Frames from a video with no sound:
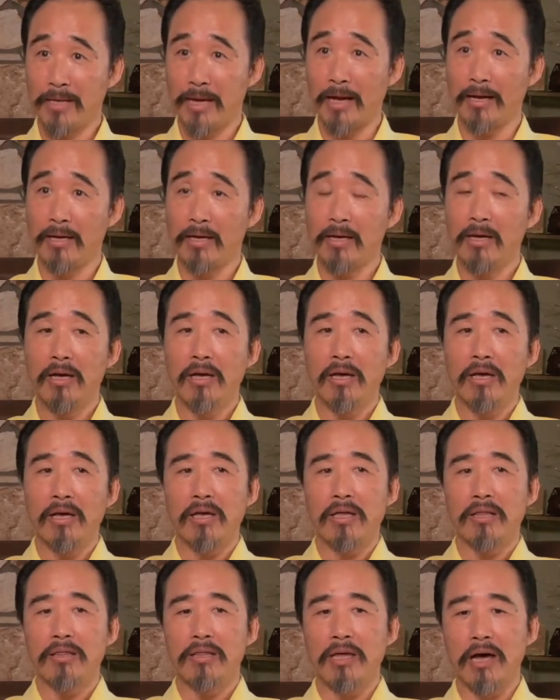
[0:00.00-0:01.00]
Yeah.
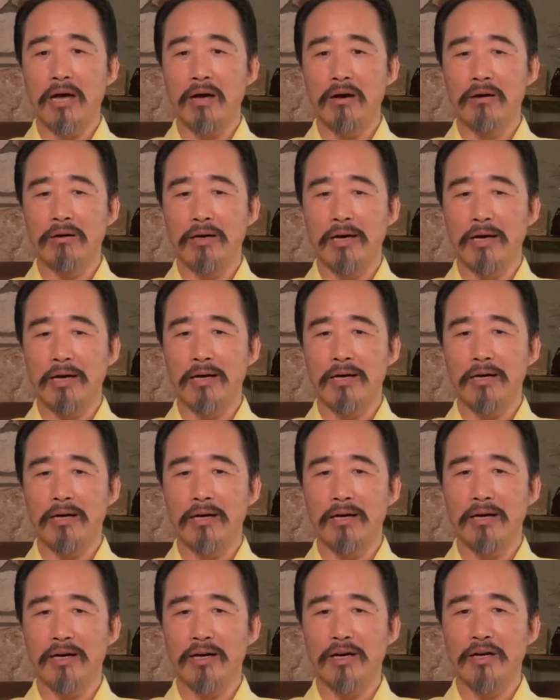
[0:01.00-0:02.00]

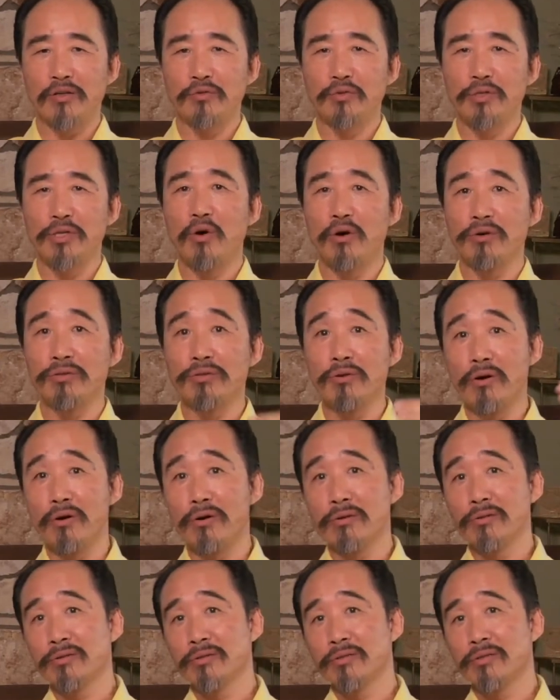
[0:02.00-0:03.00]
Now, we all
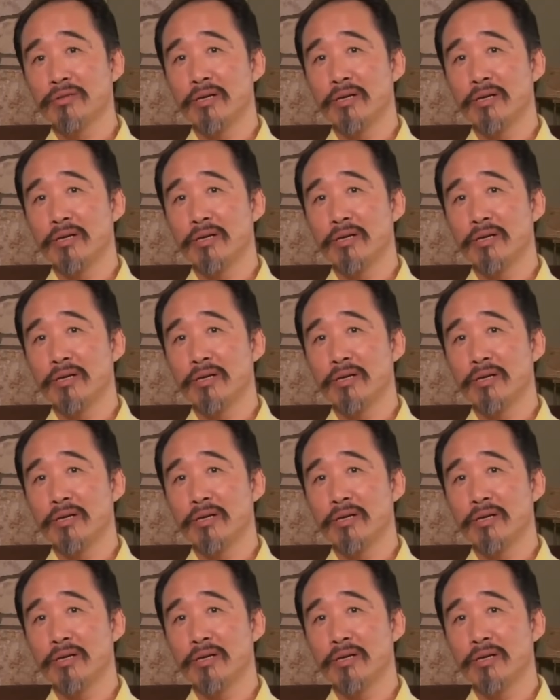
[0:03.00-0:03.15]
know